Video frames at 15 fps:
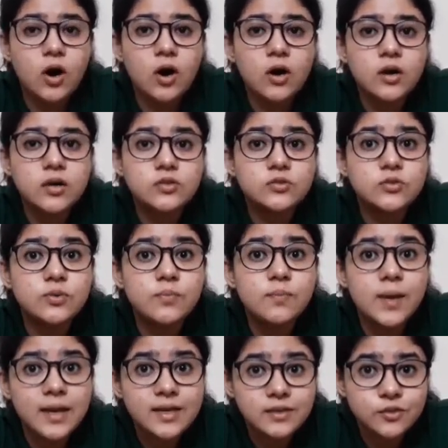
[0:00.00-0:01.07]
a
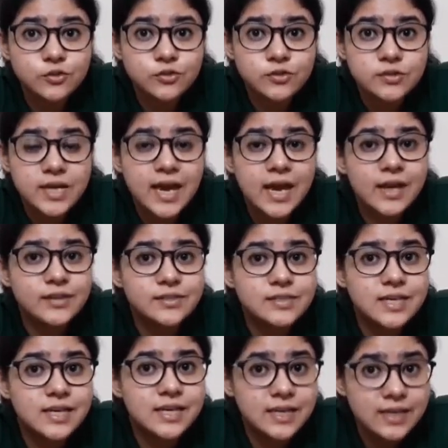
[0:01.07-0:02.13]
tremendous and
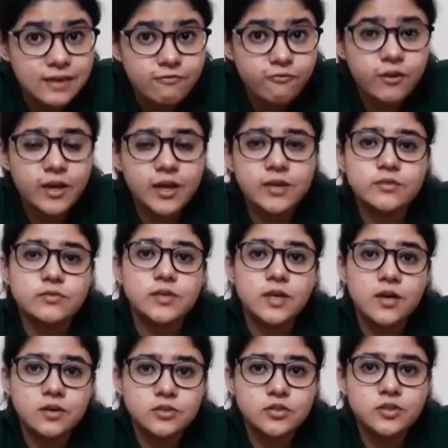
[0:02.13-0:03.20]
significant
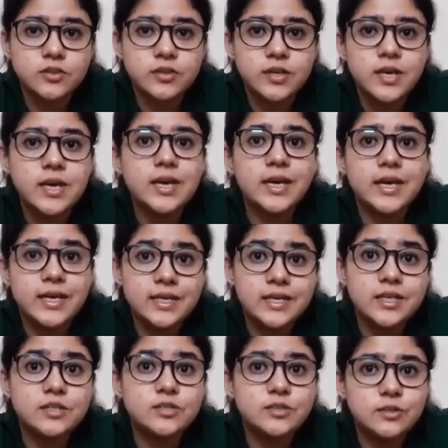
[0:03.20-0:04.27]
reduction in
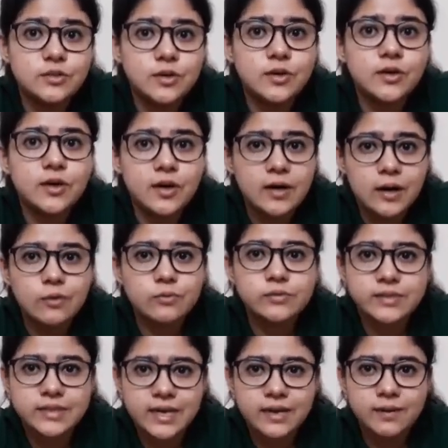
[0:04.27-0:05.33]
its
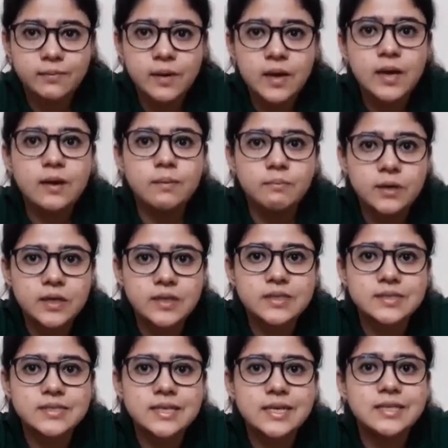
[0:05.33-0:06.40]
turnaround time
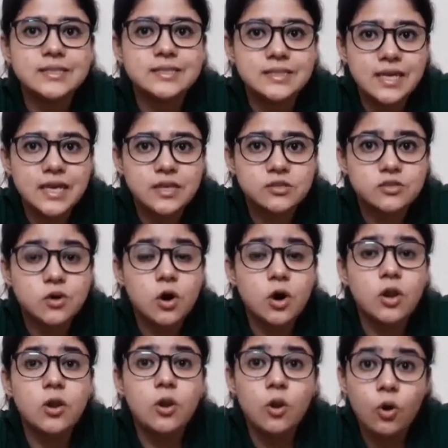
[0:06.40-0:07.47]
because it takes
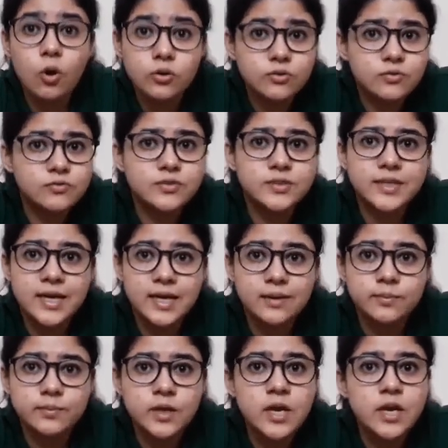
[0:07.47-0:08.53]
a lot of
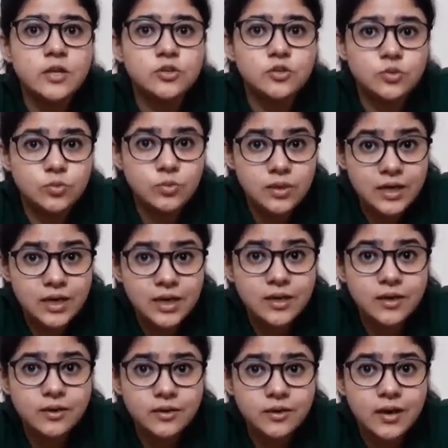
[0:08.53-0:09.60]
time to
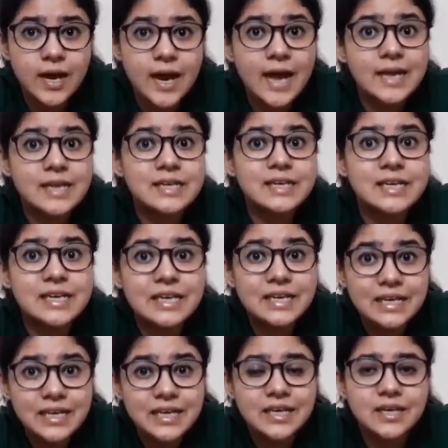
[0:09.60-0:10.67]
clear and
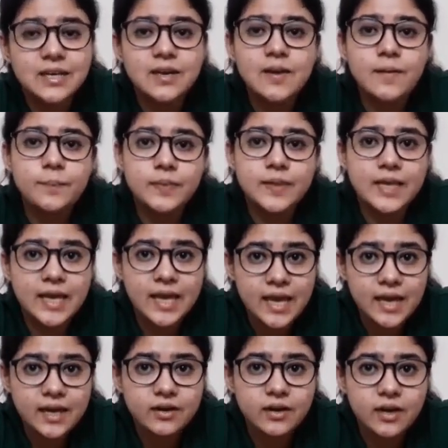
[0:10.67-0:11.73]
clean the
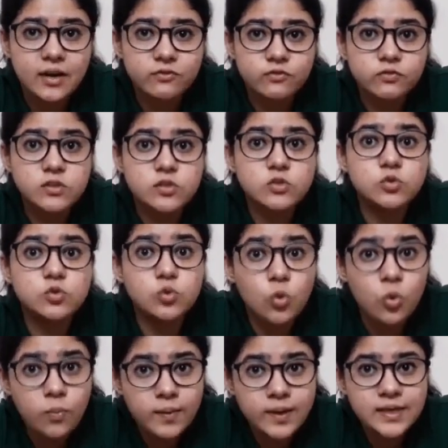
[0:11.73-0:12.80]
aircraft with
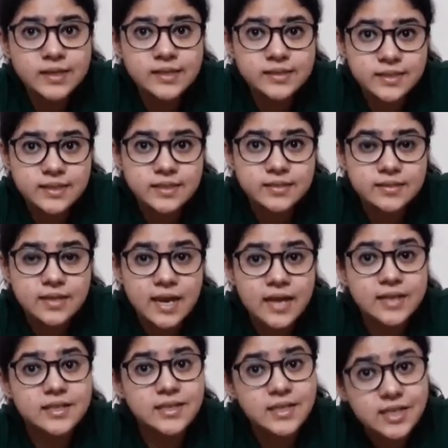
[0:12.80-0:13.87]
so many seats
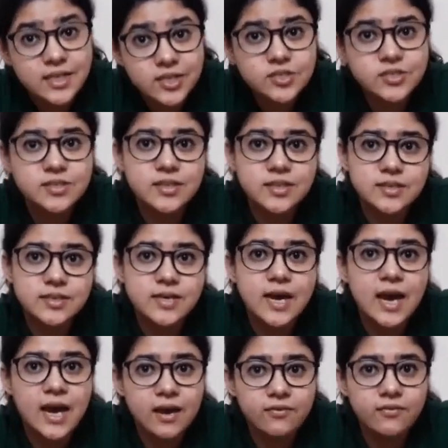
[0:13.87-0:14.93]
and each seat
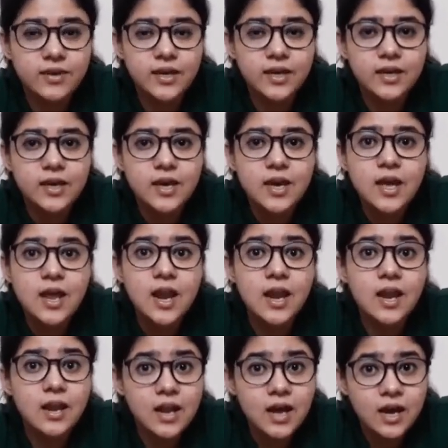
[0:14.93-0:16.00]
having
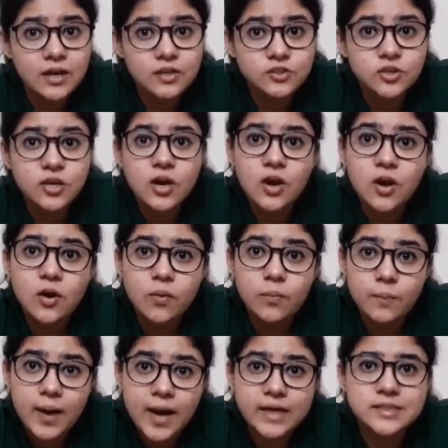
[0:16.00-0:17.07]
large
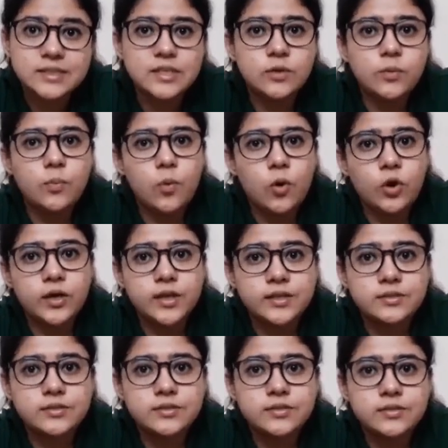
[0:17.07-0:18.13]
backseat
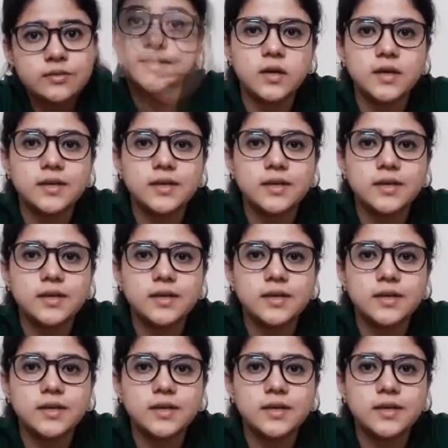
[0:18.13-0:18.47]
pockets.